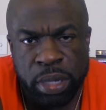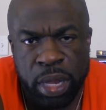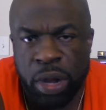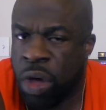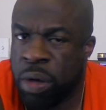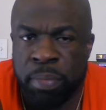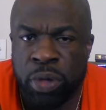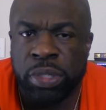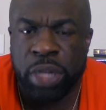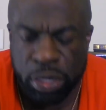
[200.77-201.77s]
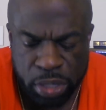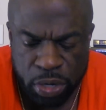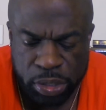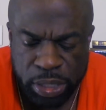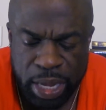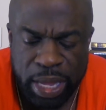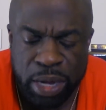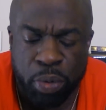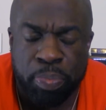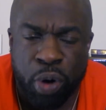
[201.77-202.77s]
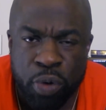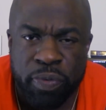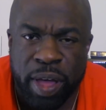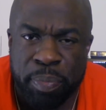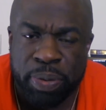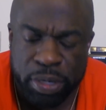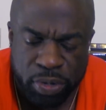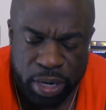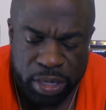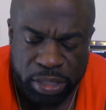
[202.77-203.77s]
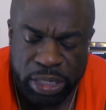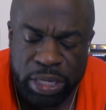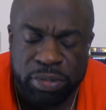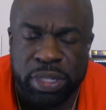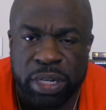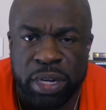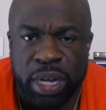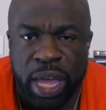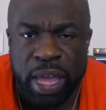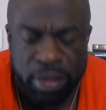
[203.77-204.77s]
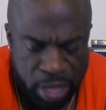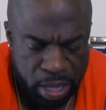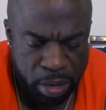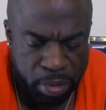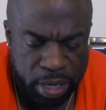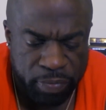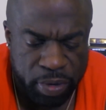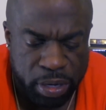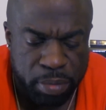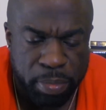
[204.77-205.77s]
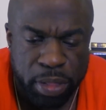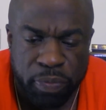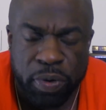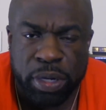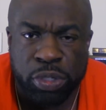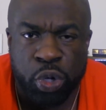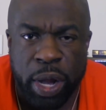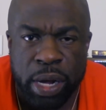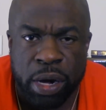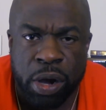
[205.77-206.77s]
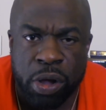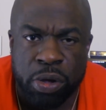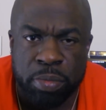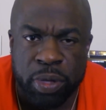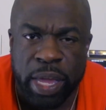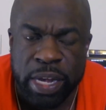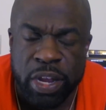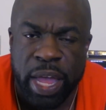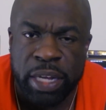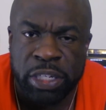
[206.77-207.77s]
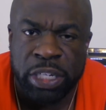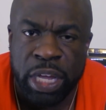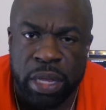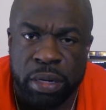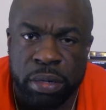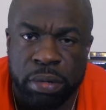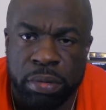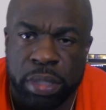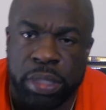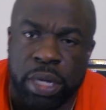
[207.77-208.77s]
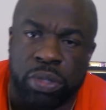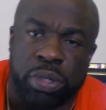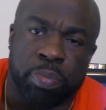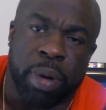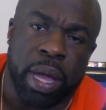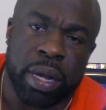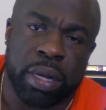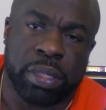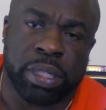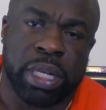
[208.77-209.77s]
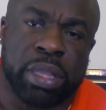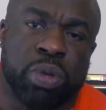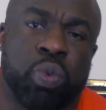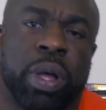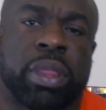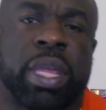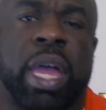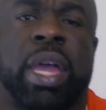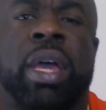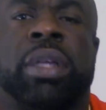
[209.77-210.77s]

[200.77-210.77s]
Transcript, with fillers: And all most of y'all talking shit, ain't got no profile picture, ain't achieved shit in your life, living in the motherfucking trailer home, you and you ain't shit to tell somebody to stick to one thing.